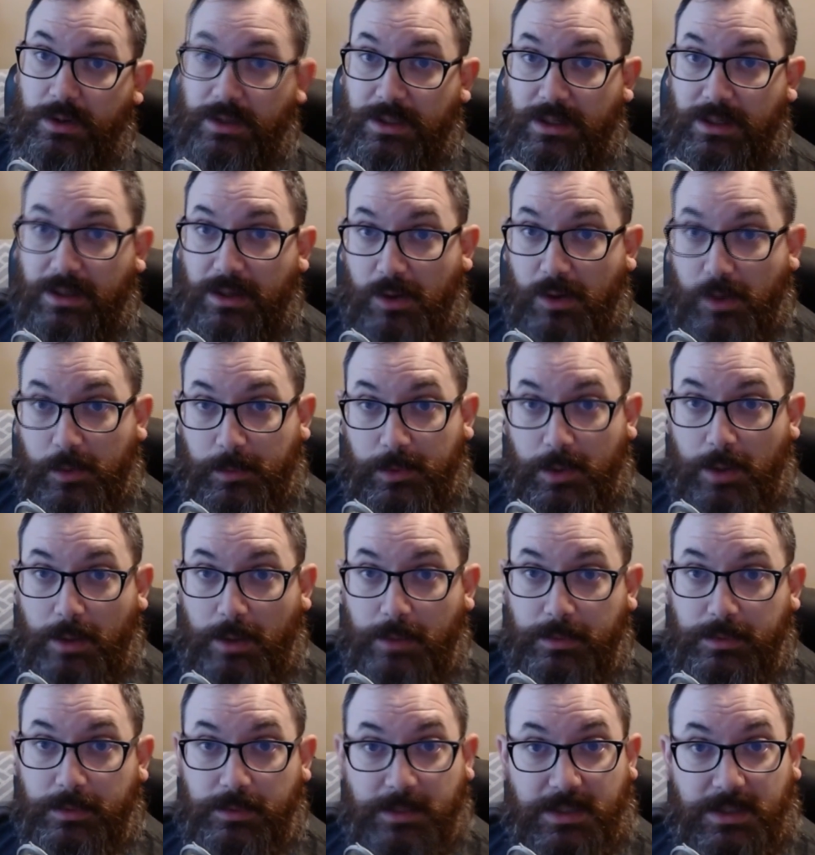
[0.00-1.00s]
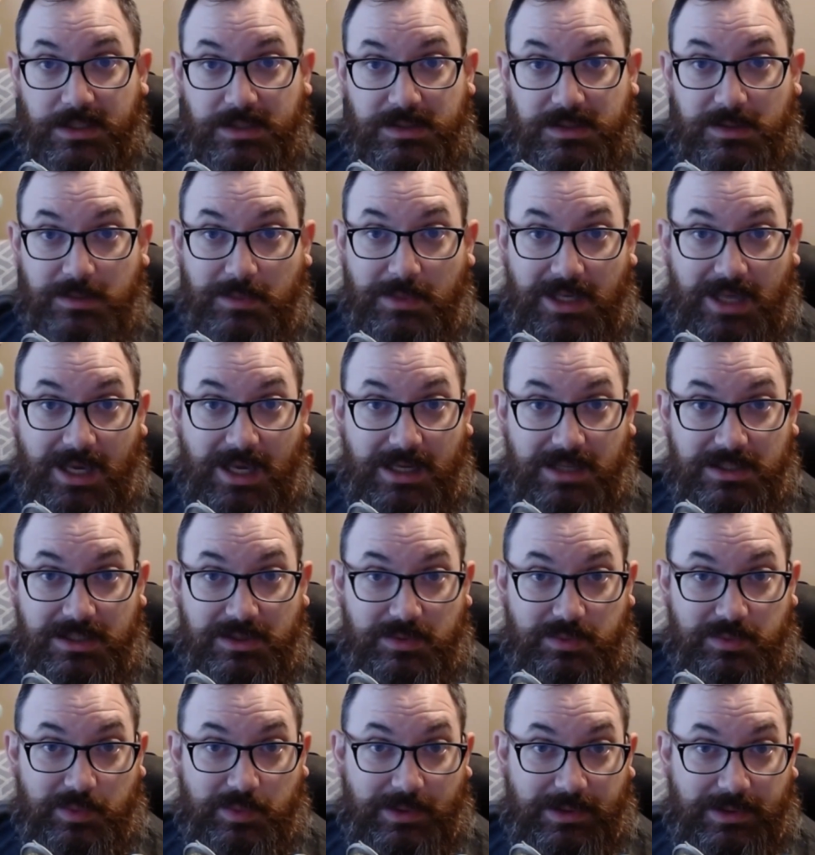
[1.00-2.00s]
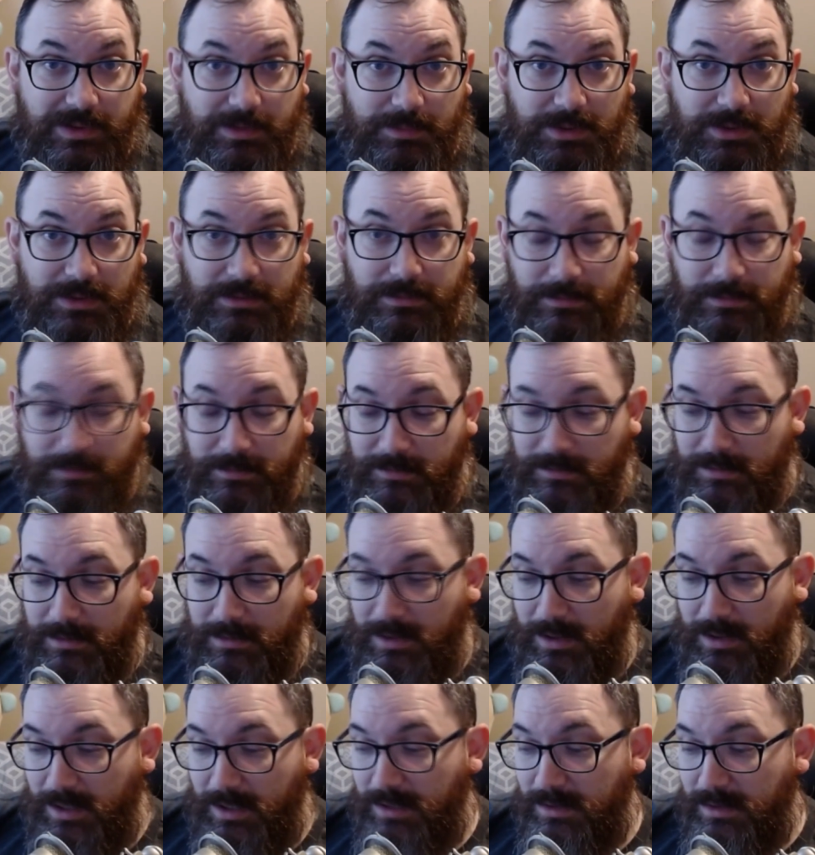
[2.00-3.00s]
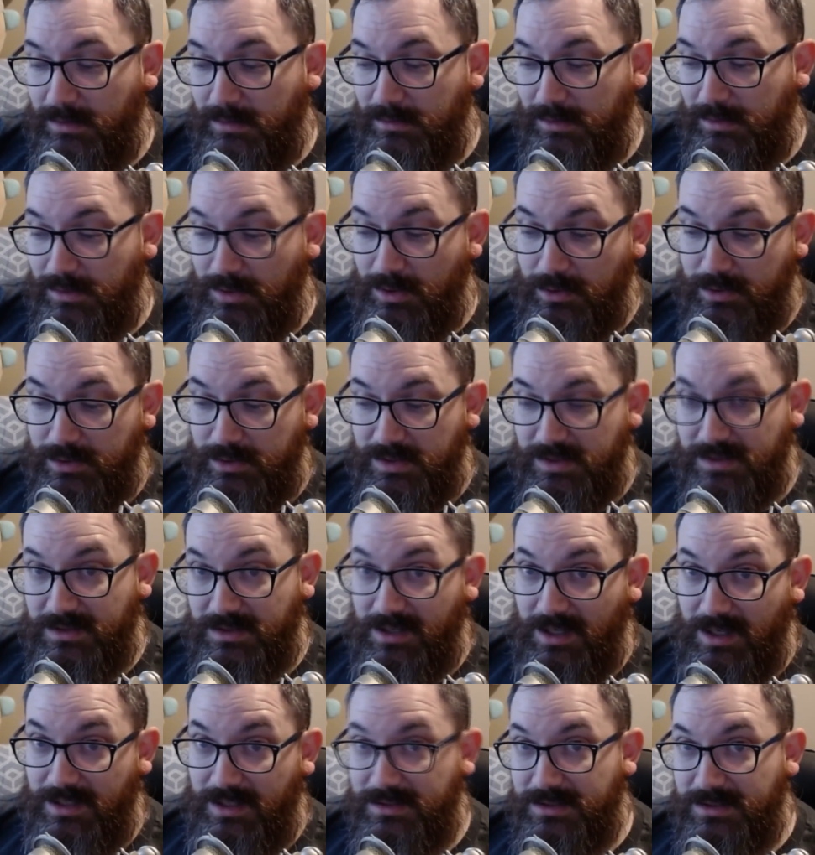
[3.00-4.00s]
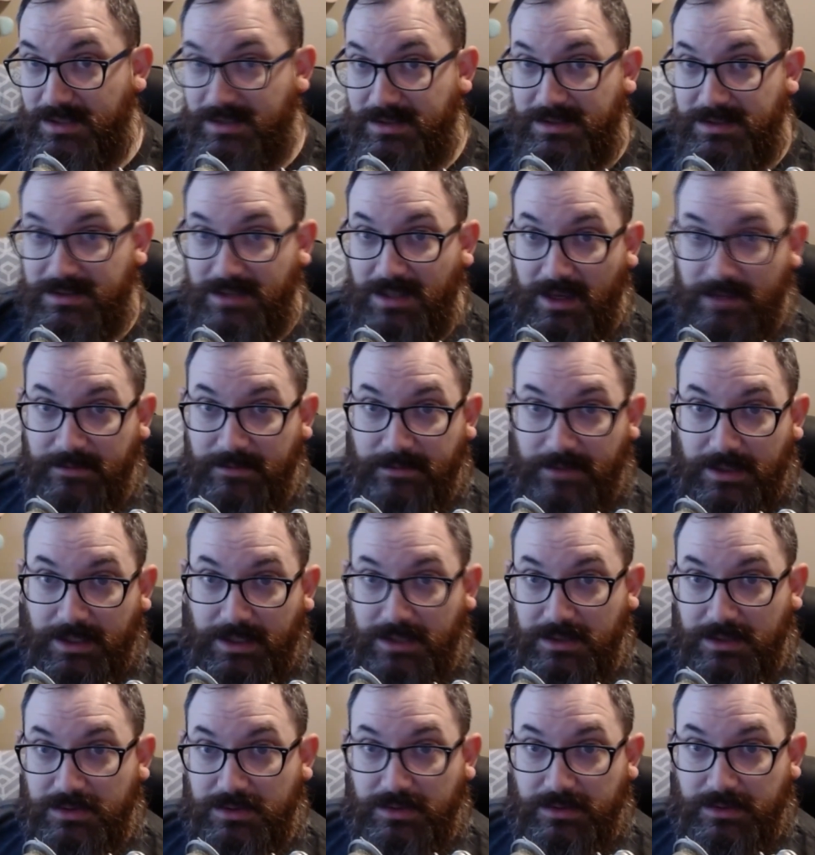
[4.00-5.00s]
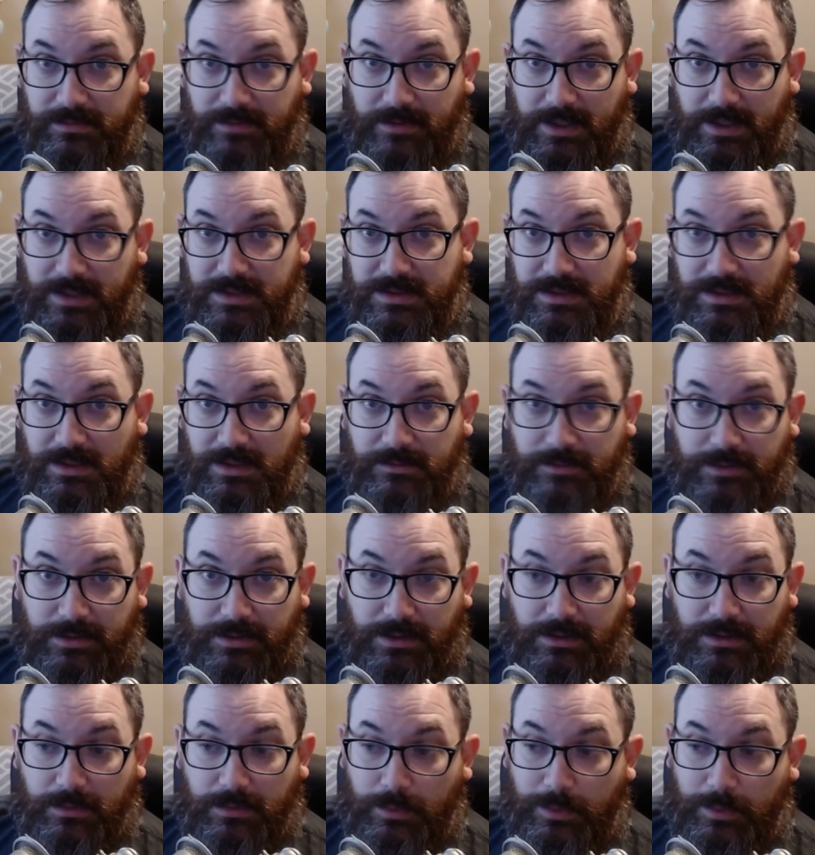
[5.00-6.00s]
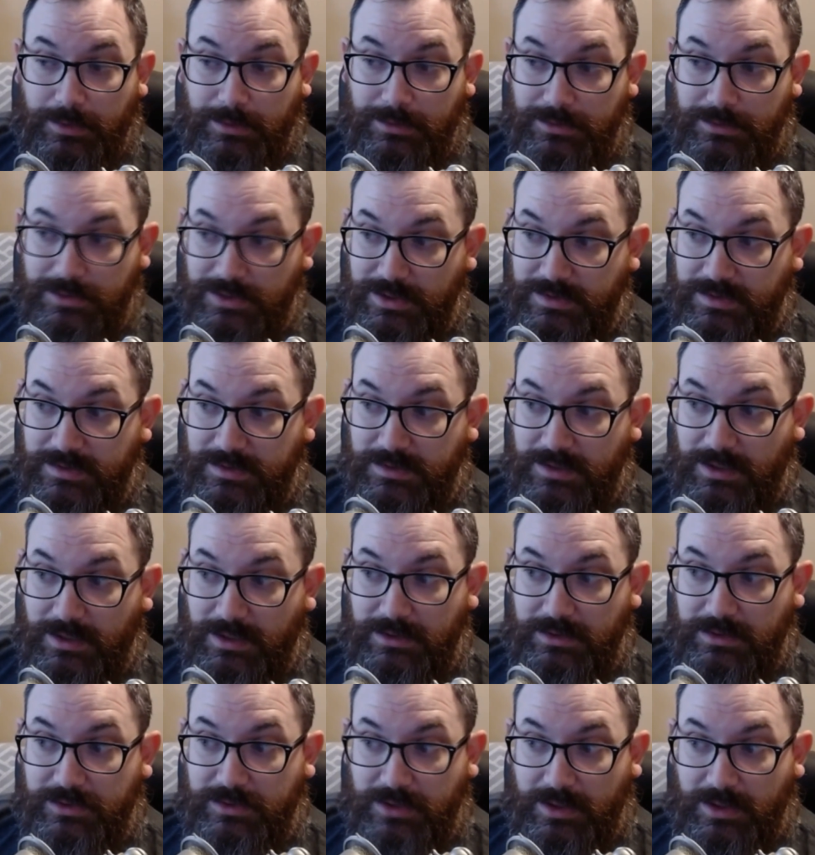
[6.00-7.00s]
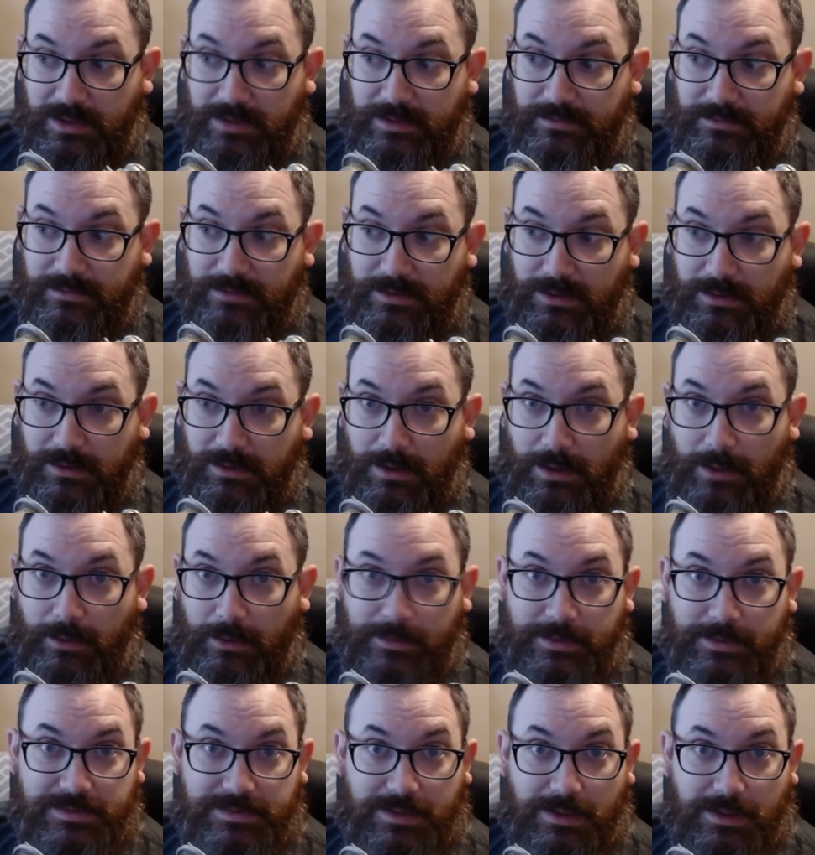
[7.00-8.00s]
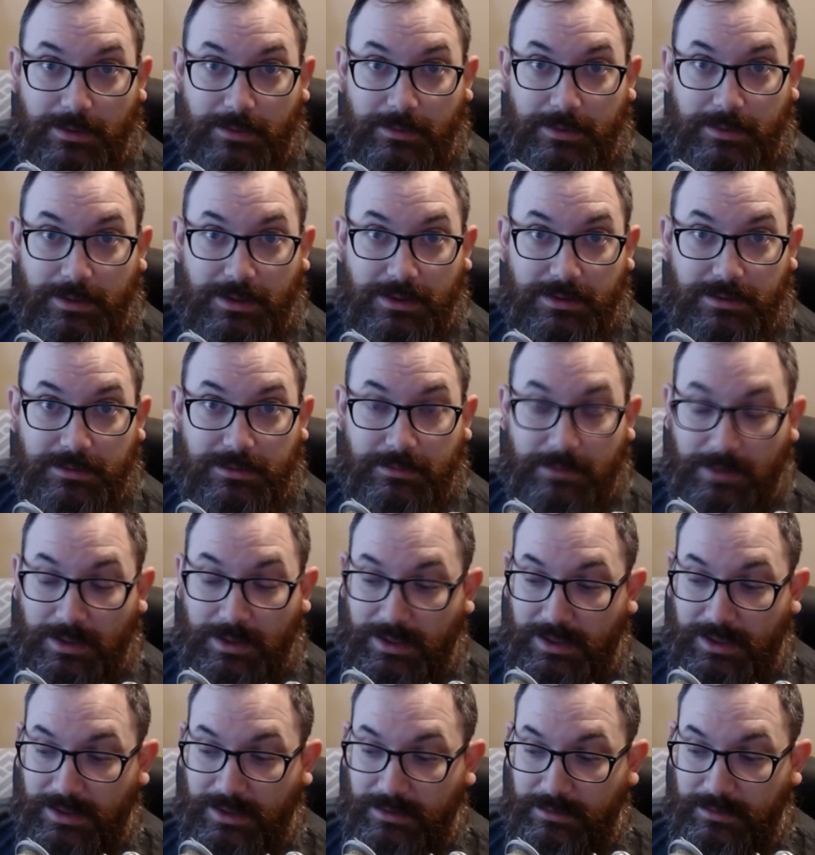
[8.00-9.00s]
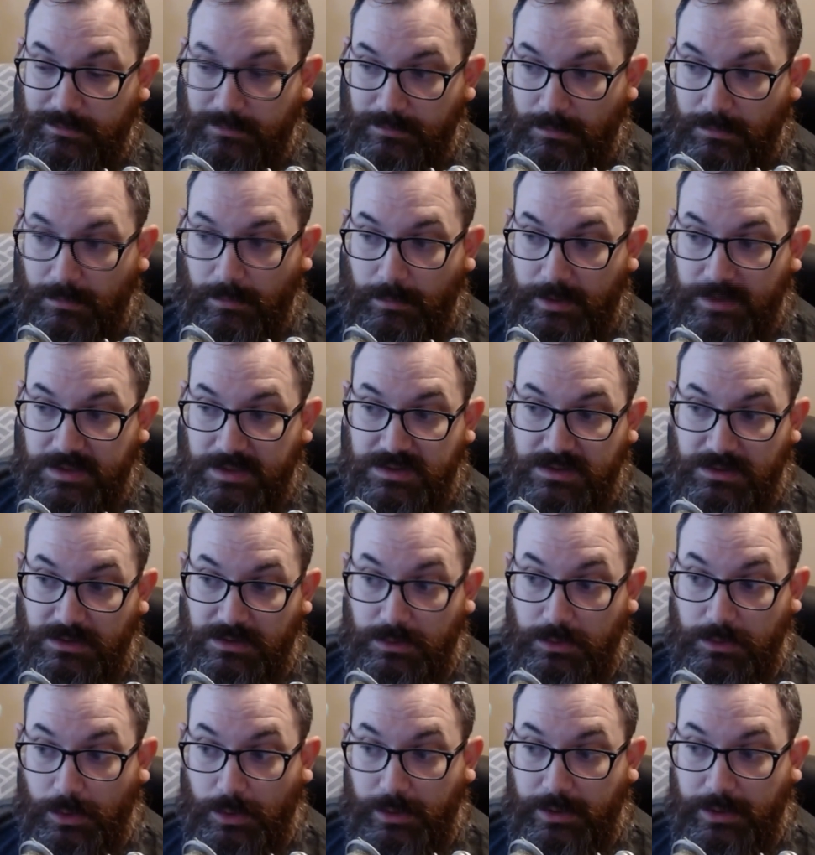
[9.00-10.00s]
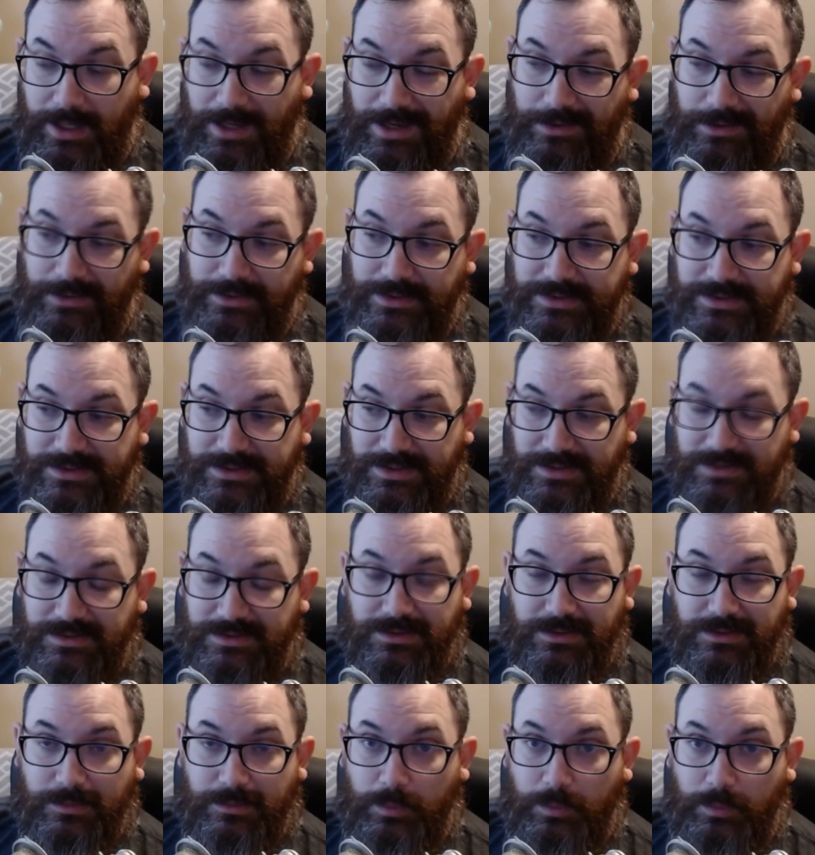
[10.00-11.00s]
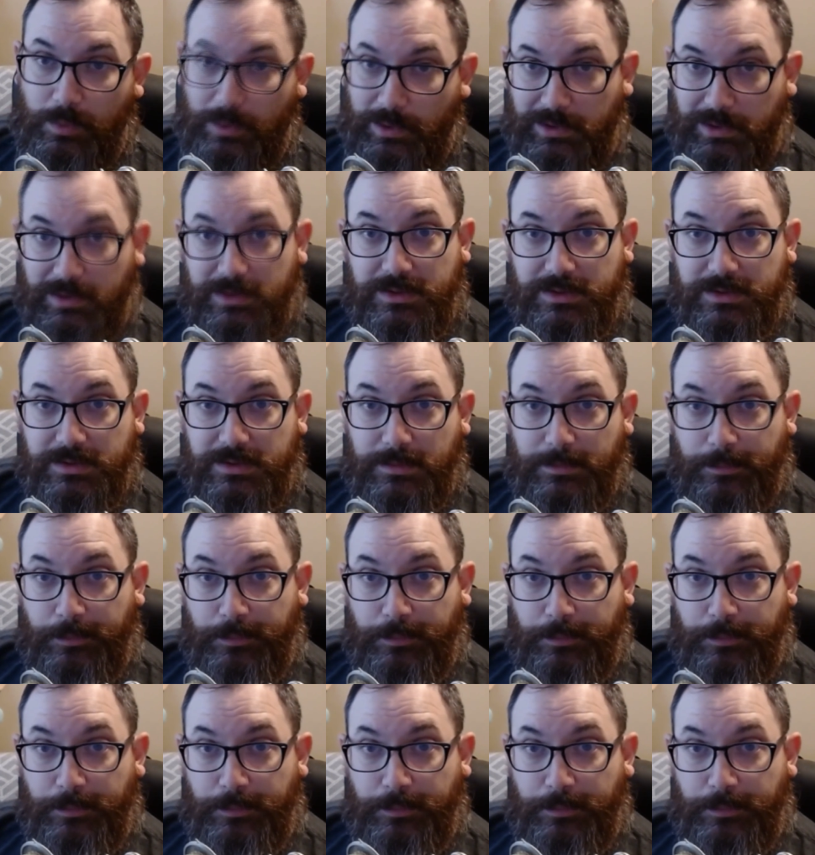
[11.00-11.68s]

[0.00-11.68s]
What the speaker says: and I hope you're able to make some cash with me. And just in case, this is not financial advice and everything, we're just kind of trying to figure out what's going on and basically learn how this system works.